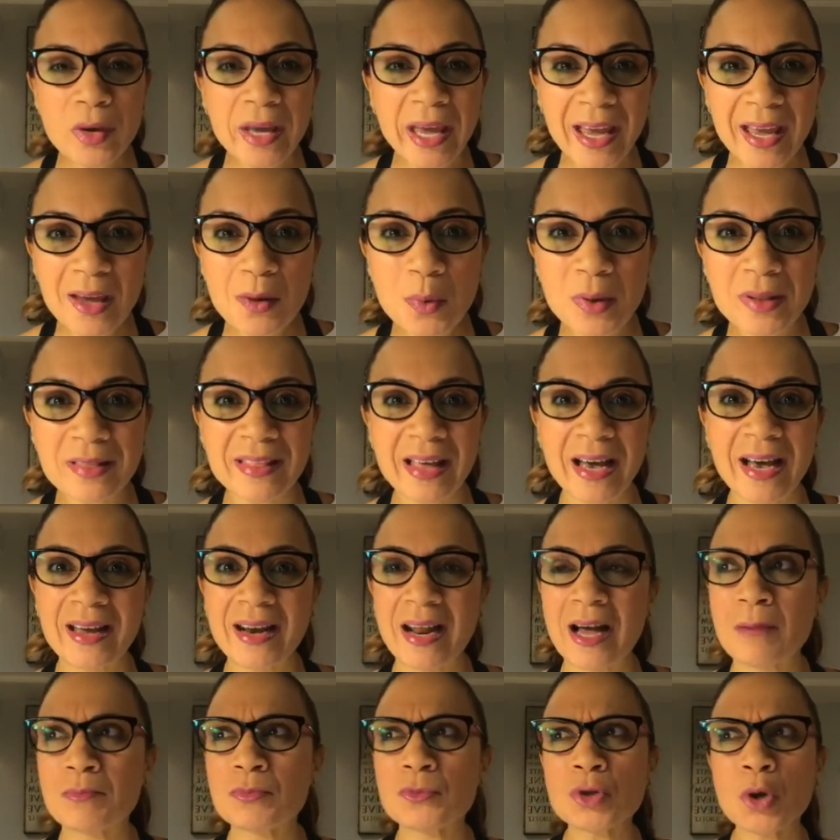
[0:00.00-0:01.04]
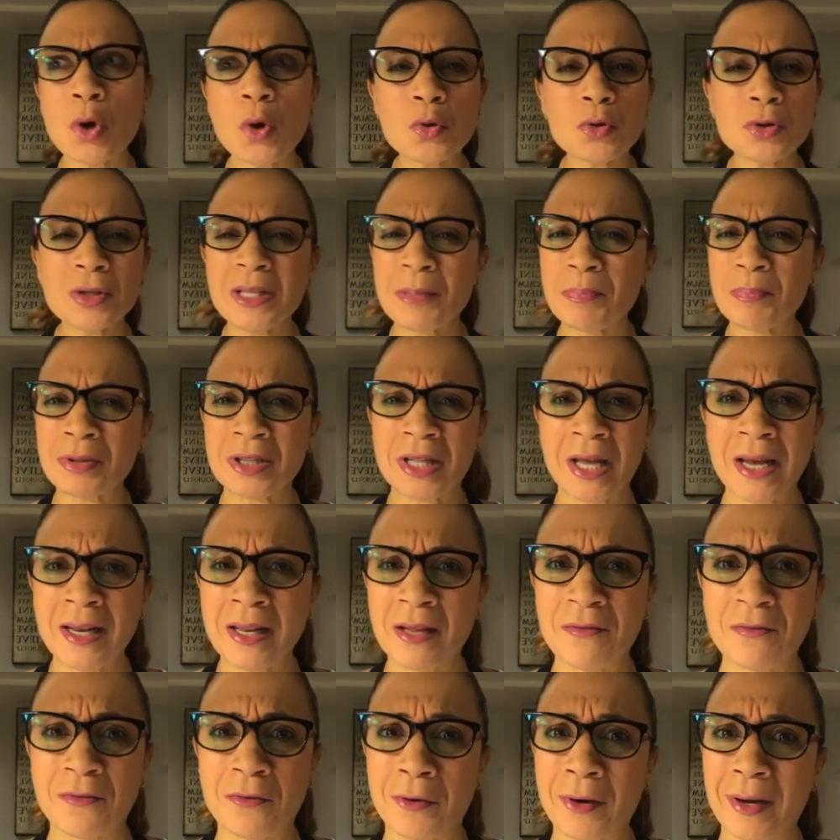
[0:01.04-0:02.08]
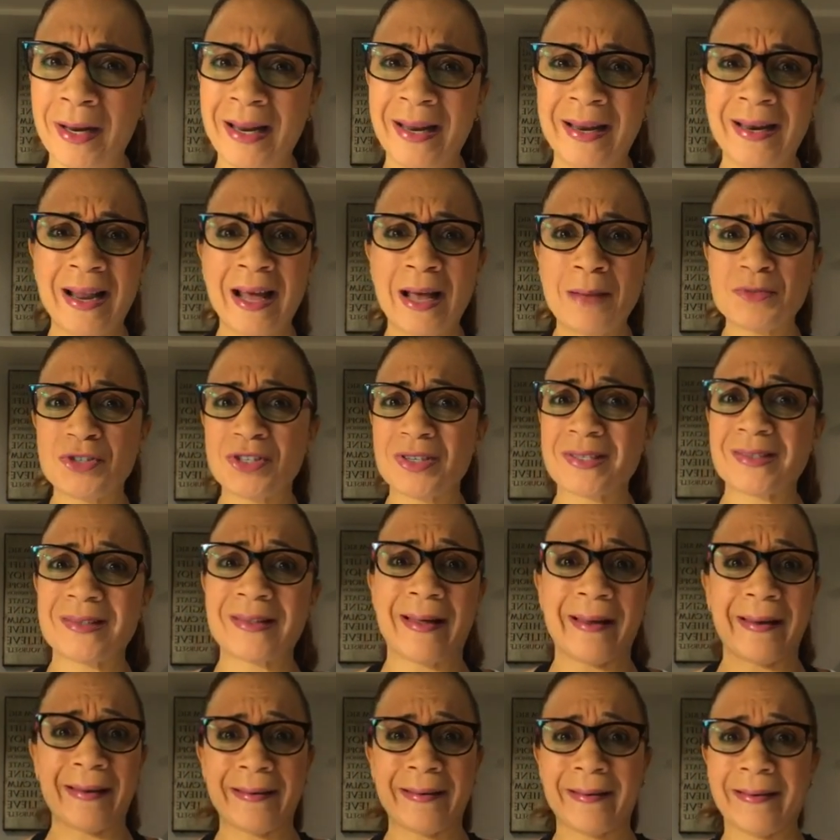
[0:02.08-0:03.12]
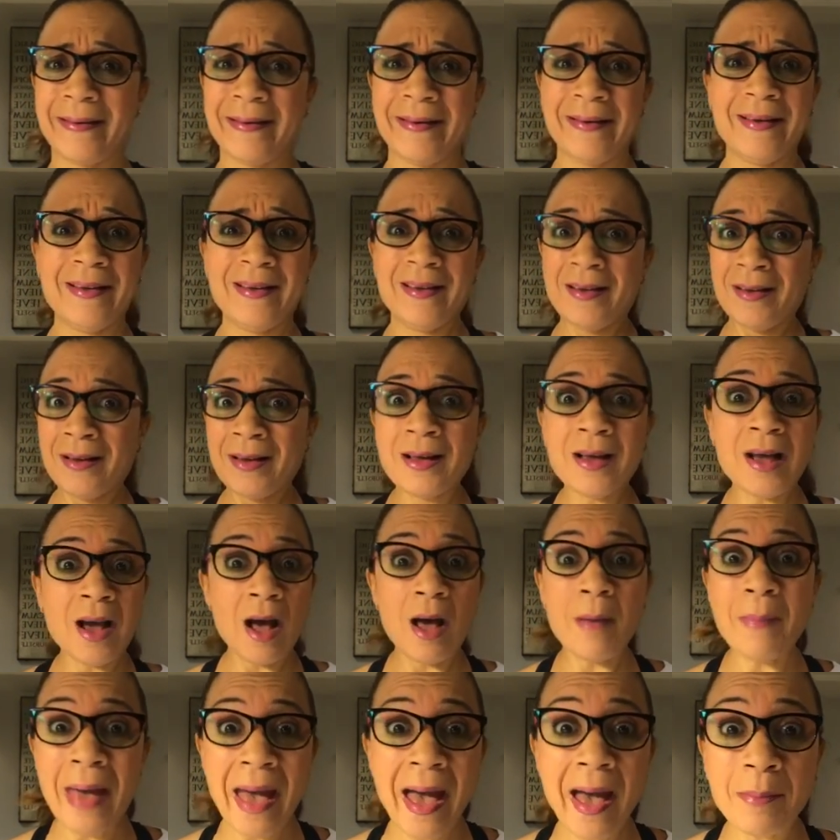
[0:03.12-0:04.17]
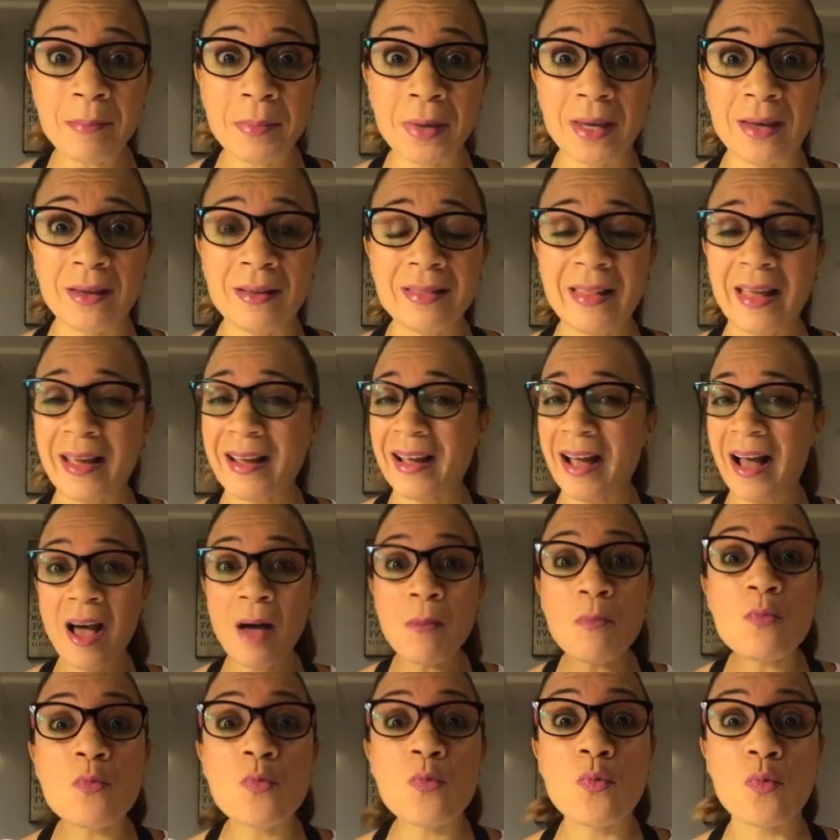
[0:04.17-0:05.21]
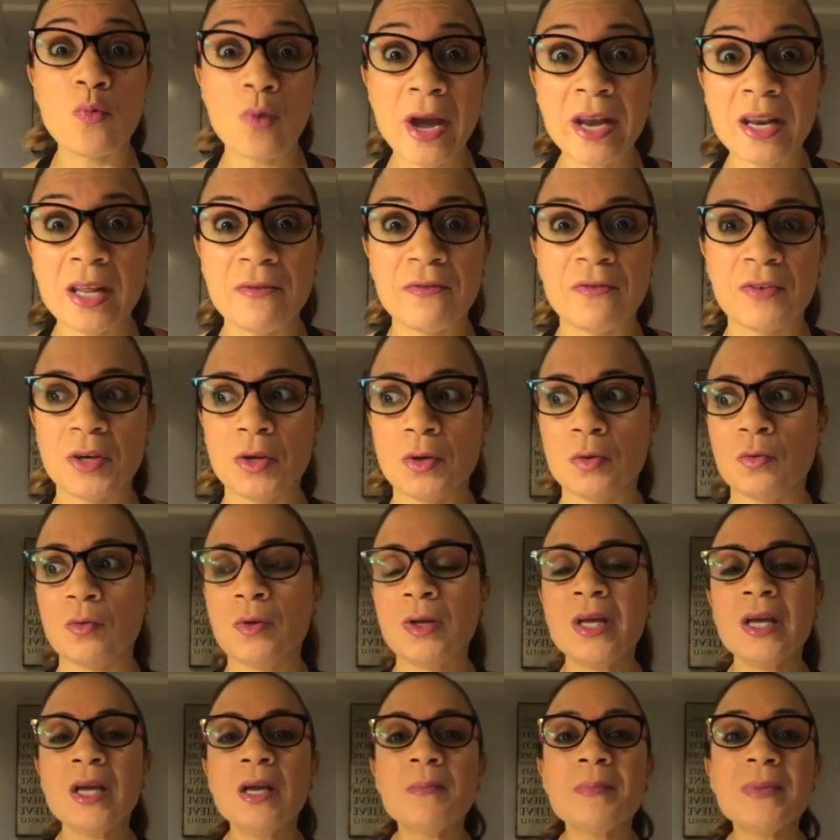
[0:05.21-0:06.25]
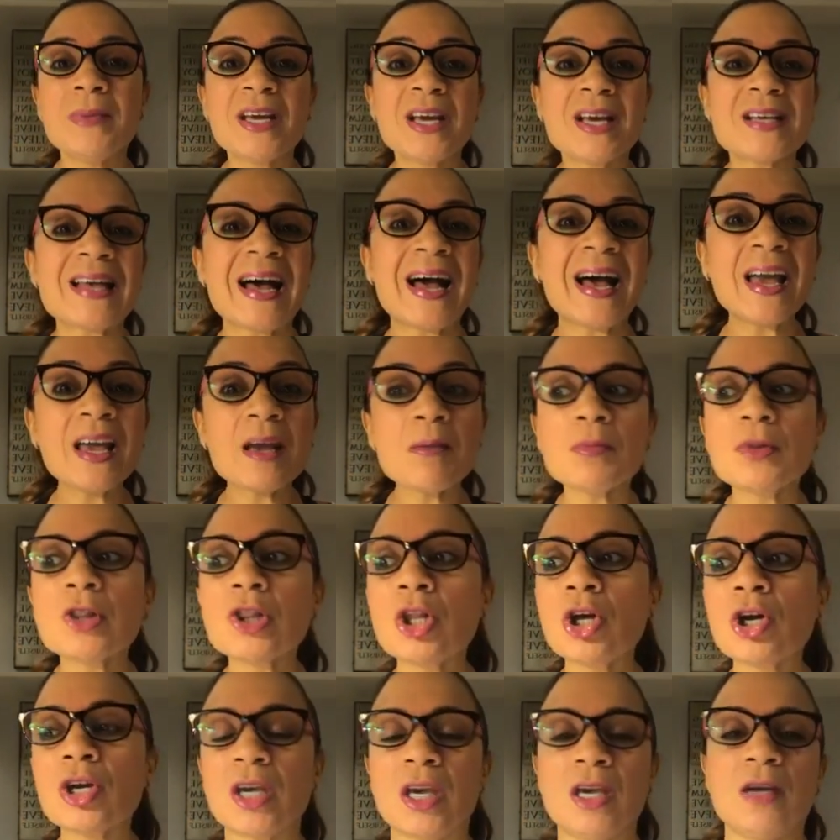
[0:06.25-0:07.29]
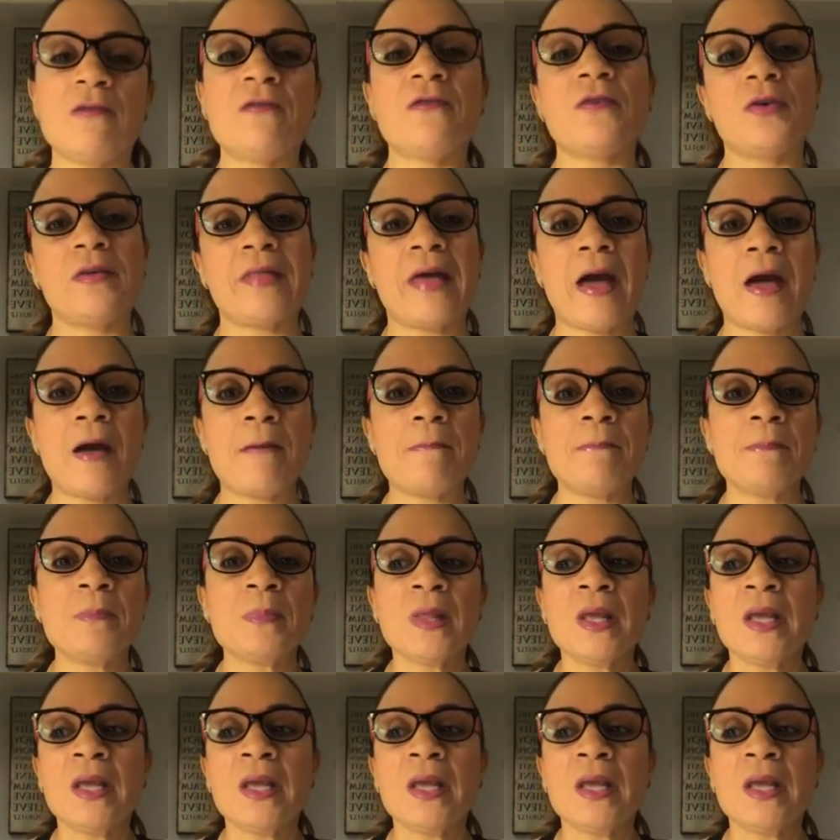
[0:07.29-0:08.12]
okay with that. I'm totally planning for it. And I'm just like, come at me. Like, I'm ready for you, because I am looking for that.